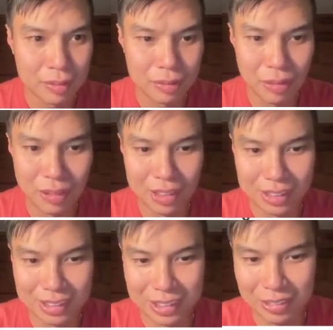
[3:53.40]
Four
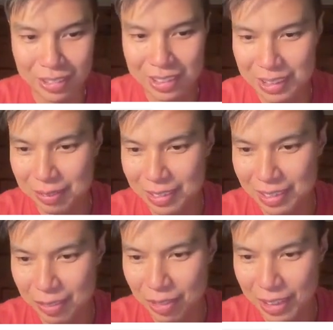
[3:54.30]
and zero
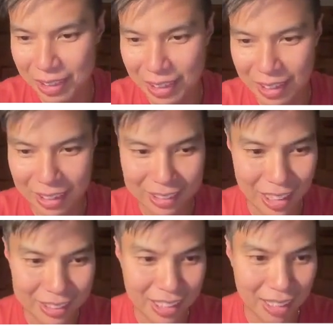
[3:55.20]
seems very
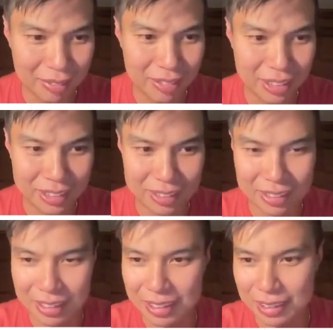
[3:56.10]
not confident,
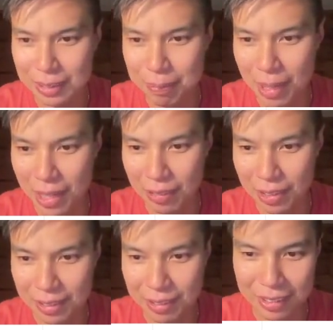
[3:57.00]

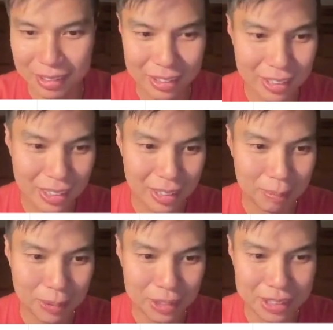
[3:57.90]
inspiring
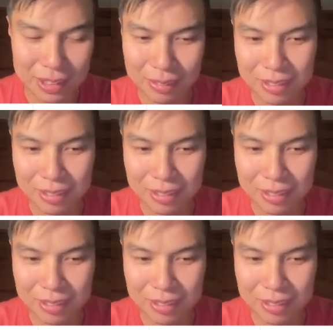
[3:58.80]
inputs,